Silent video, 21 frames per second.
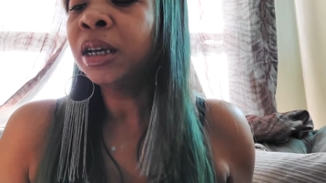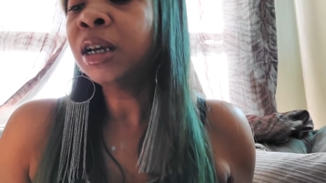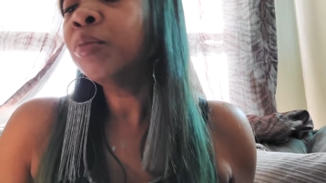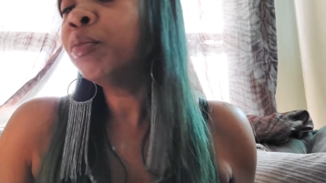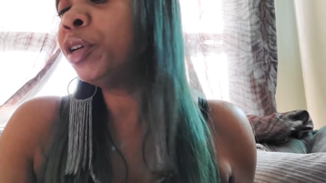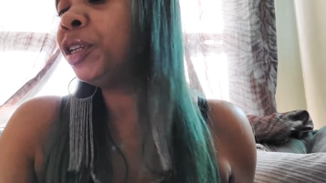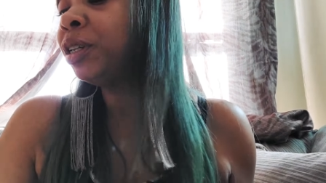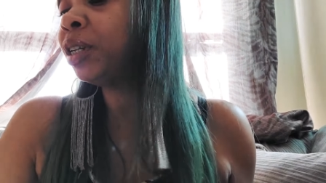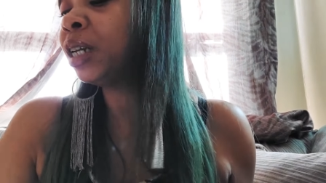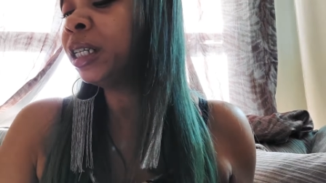
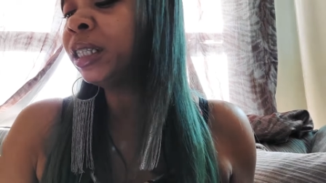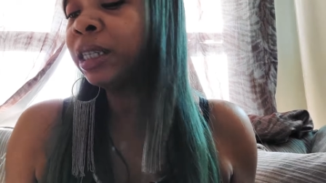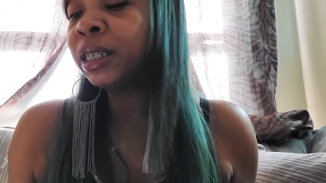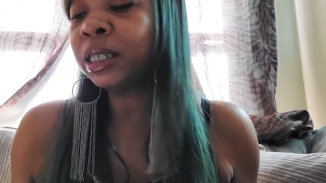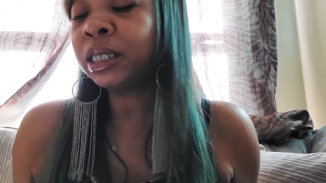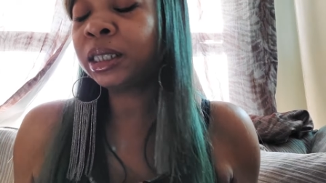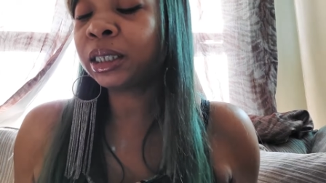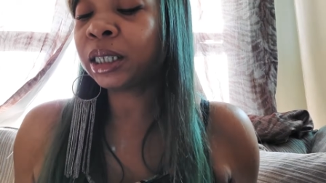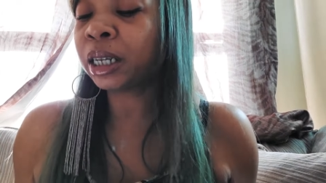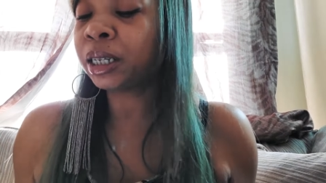but nothing
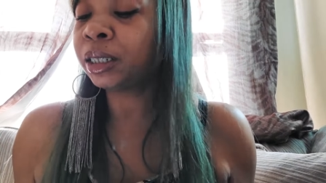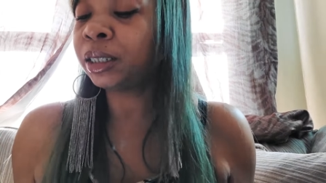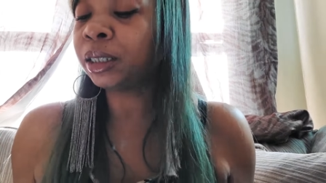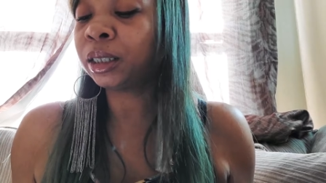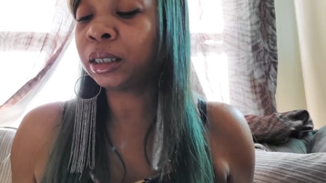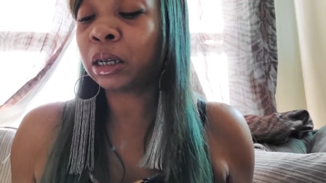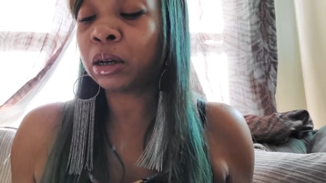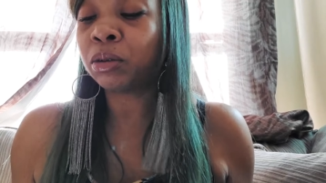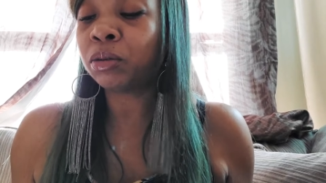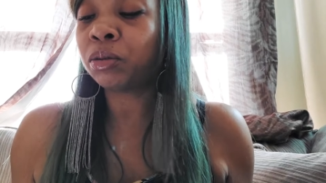is set in
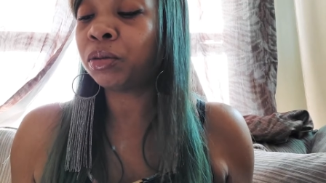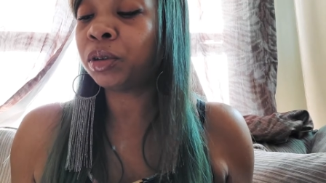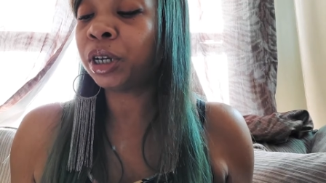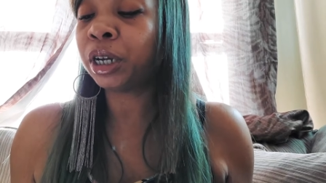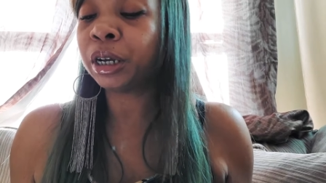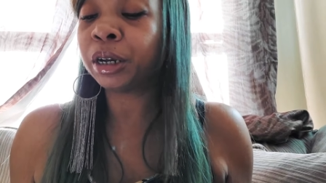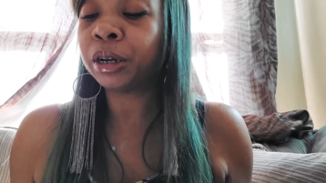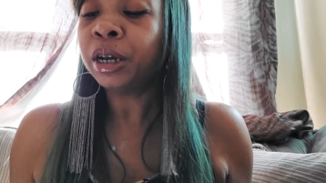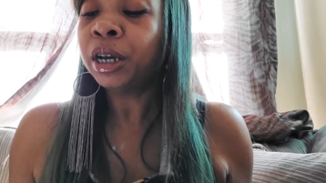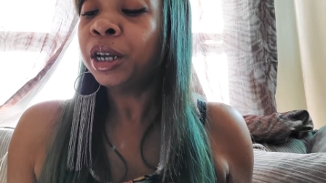stone
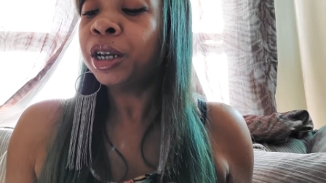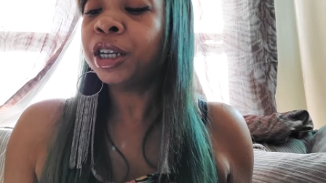here.